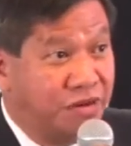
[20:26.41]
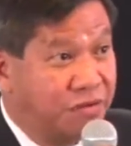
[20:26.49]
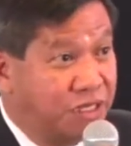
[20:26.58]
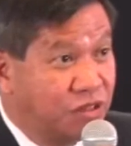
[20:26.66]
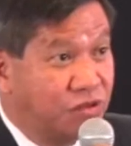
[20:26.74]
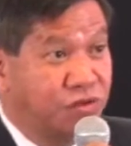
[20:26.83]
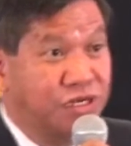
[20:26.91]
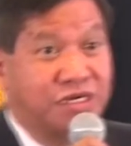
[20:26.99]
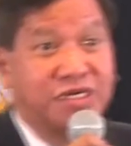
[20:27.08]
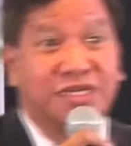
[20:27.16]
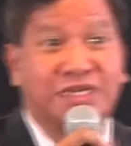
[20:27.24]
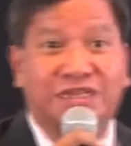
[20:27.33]
within two
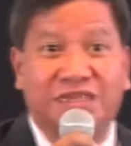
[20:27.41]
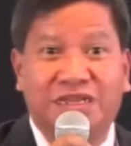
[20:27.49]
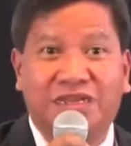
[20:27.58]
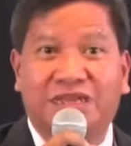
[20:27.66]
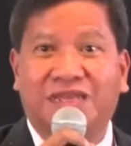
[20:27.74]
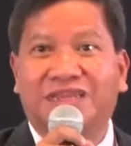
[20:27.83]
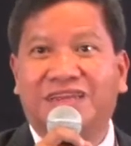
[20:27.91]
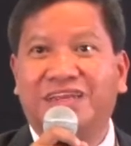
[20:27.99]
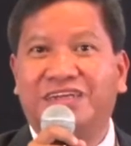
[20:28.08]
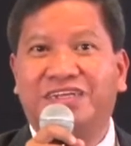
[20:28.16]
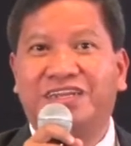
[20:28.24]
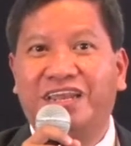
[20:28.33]
years and three
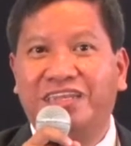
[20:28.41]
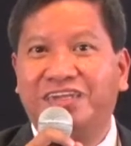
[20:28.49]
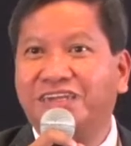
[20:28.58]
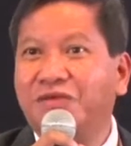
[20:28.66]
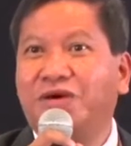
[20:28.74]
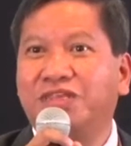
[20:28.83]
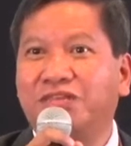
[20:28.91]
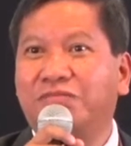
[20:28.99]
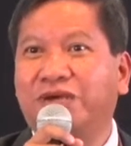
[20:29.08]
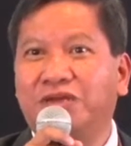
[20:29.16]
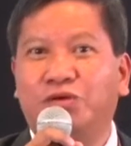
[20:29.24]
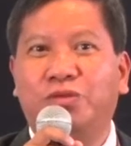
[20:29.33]
years later they wanted to
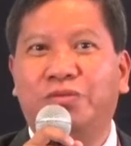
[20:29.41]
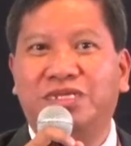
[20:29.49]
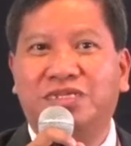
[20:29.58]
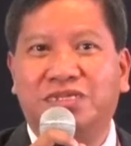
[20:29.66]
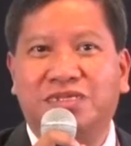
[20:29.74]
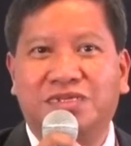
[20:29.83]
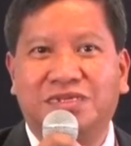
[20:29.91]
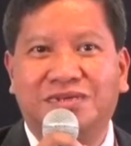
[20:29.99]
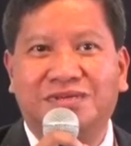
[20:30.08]
buy the whole business.